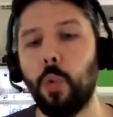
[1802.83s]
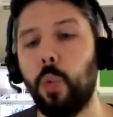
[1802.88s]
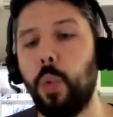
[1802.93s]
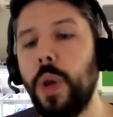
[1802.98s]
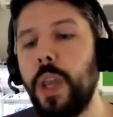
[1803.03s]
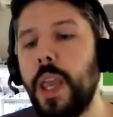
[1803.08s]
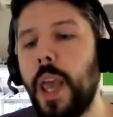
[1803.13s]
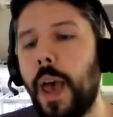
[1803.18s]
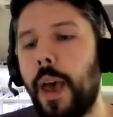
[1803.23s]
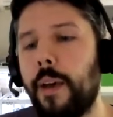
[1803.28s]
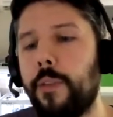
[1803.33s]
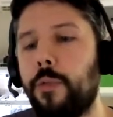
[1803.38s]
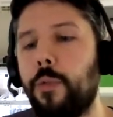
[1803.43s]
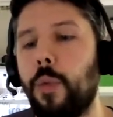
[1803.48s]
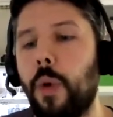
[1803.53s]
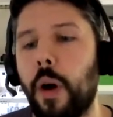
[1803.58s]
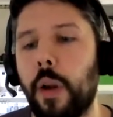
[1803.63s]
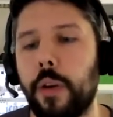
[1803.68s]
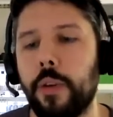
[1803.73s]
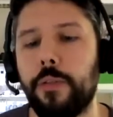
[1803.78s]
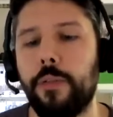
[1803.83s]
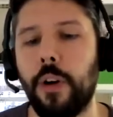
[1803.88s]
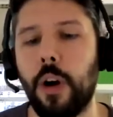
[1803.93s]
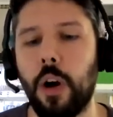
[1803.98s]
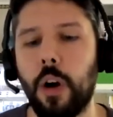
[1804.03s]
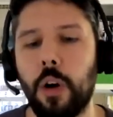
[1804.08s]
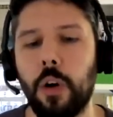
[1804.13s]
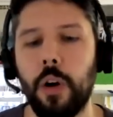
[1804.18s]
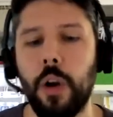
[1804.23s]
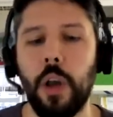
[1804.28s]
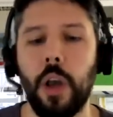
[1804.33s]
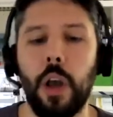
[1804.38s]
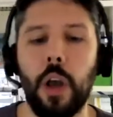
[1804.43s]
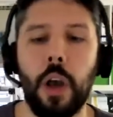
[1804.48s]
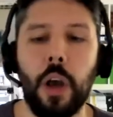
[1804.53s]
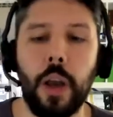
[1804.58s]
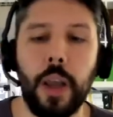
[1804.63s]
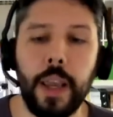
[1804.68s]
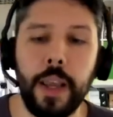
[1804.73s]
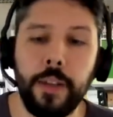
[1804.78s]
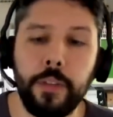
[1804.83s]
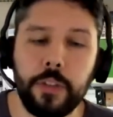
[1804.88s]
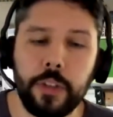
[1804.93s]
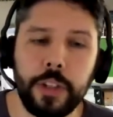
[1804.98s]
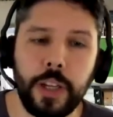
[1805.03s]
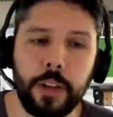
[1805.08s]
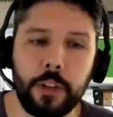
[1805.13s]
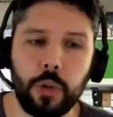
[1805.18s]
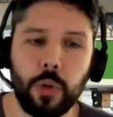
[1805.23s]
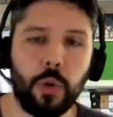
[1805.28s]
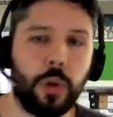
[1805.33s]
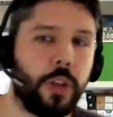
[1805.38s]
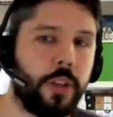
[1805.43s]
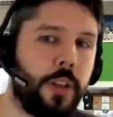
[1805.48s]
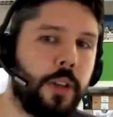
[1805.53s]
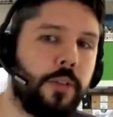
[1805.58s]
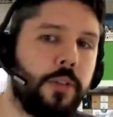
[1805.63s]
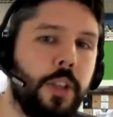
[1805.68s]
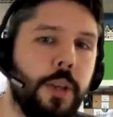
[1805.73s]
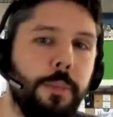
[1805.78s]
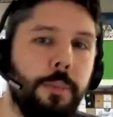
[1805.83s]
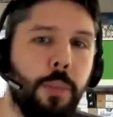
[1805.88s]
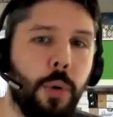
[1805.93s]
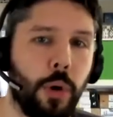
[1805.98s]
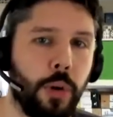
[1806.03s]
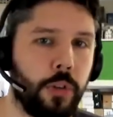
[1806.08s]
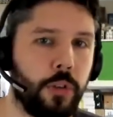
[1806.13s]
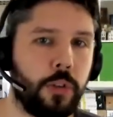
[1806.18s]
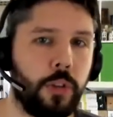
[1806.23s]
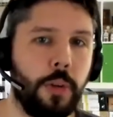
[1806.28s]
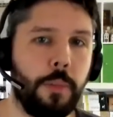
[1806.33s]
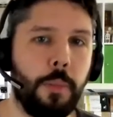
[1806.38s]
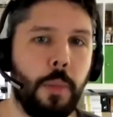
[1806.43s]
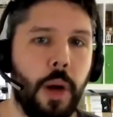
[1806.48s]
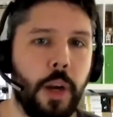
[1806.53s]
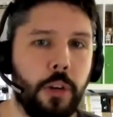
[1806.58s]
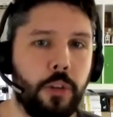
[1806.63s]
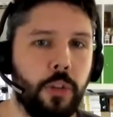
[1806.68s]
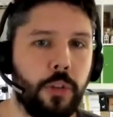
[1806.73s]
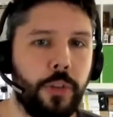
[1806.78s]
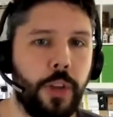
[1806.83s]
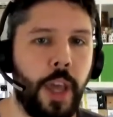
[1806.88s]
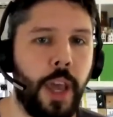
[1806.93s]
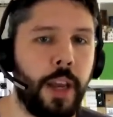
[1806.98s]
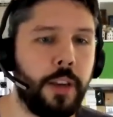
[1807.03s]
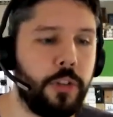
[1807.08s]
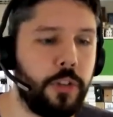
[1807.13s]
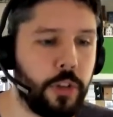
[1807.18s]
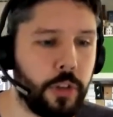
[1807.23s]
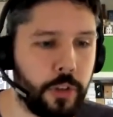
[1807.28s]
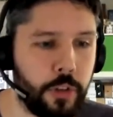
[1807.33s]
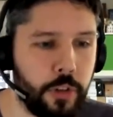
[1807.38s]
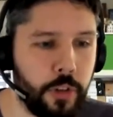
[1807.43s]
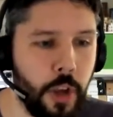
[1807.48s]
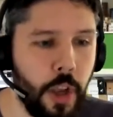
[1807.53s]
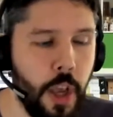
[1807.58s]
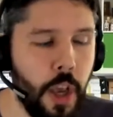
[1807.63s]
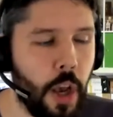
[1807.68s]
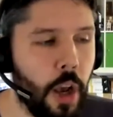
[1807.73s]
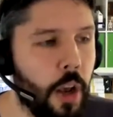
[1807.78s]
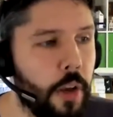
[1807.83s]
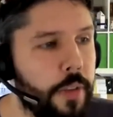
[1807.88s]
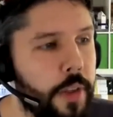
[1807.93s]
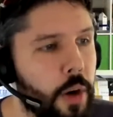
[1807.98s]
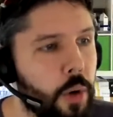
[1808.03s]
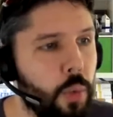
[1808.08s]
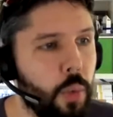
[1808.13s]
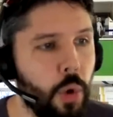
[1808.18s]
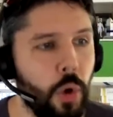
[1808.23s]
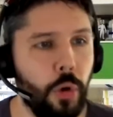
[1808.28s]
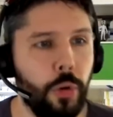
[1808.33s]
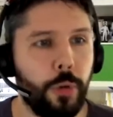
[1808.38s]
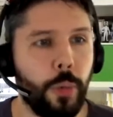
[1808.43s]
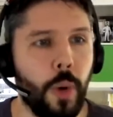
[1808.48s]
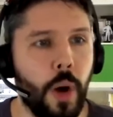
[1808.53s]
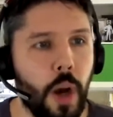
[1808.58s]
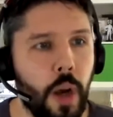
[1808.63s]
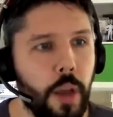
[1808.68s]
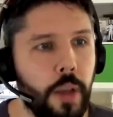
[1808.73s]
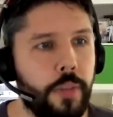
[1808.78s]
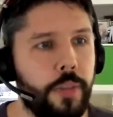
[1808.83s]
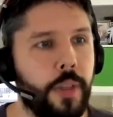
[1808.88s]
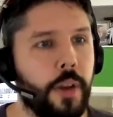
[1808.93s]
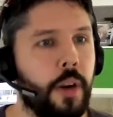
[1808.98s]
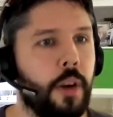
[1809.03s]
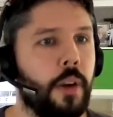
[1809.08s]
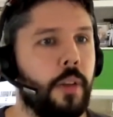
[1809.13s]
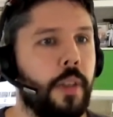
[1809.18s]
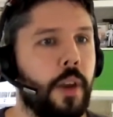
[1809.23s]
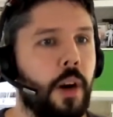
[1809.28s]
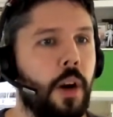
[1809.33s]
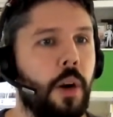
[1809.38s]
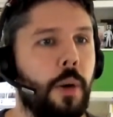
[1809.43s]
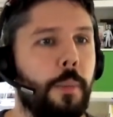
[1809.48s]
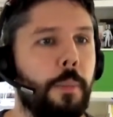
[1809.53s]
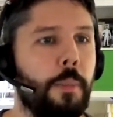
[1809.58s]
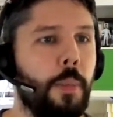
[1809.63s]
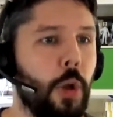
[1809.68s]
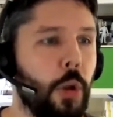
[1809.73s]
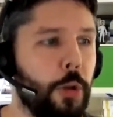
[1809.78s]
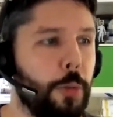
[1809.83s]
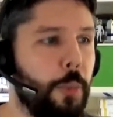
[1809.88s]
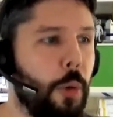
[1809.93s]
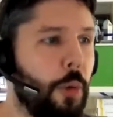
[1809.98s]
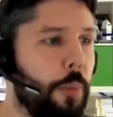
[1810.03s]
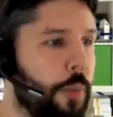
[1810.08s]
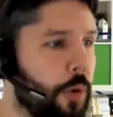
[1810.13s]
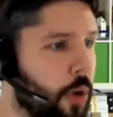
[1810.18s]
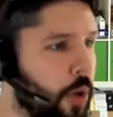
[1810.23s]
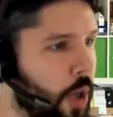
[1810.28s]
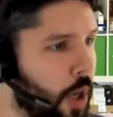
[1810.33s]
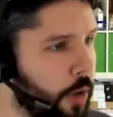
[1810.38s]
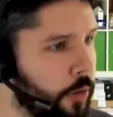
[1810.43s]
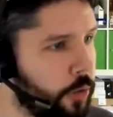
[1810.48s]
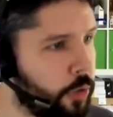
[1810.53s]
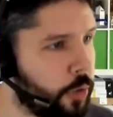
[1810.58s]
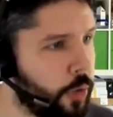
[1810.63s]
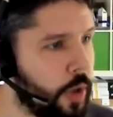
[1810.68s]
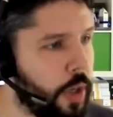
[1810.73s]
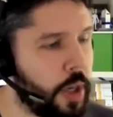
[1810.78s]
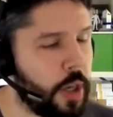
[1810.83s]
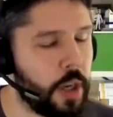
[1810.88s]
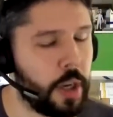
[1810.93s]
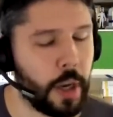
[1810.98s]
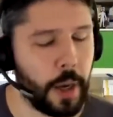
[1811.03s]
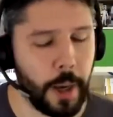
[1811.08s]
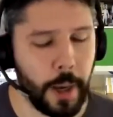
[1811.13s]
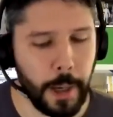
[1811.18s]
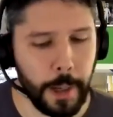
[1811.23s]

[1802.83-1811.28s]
we have one of our internet connectivity points, the Microsoft edges. They're worldwide. There are multiple per country.